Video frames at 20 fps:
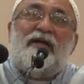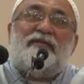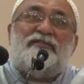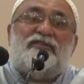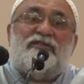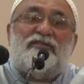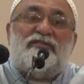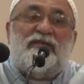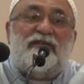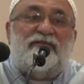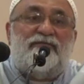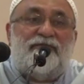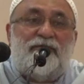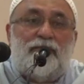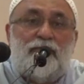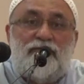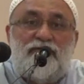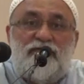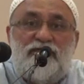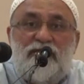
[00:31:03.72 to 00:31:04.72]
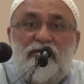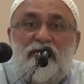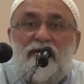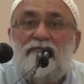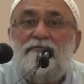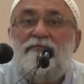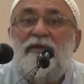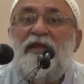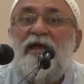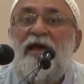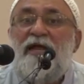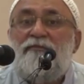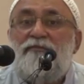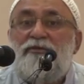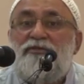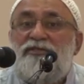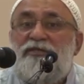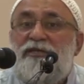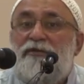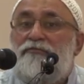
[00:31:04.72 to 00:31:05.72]
branches and fruits. Bilal
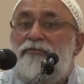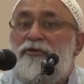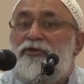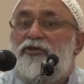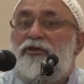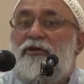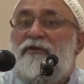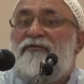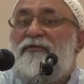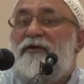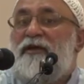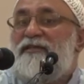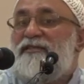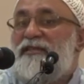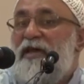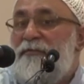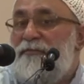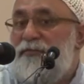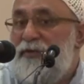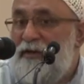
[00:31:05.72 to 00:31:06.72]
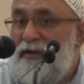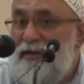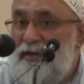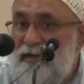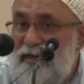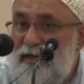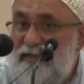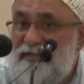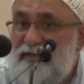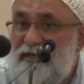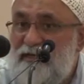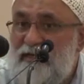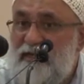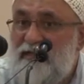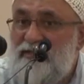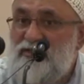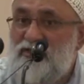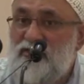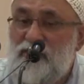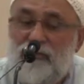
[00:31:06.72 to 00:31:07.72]
Muslim Mission, for example, is a
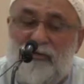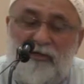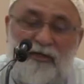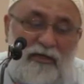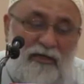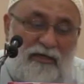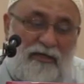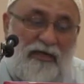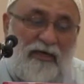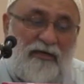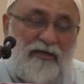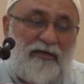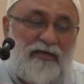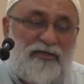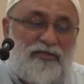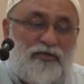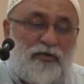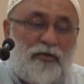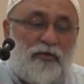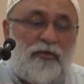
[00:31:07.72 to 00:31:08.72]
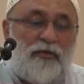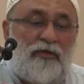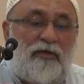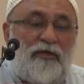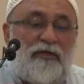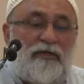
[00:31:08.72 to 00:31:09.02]
gharsun yaghrisu.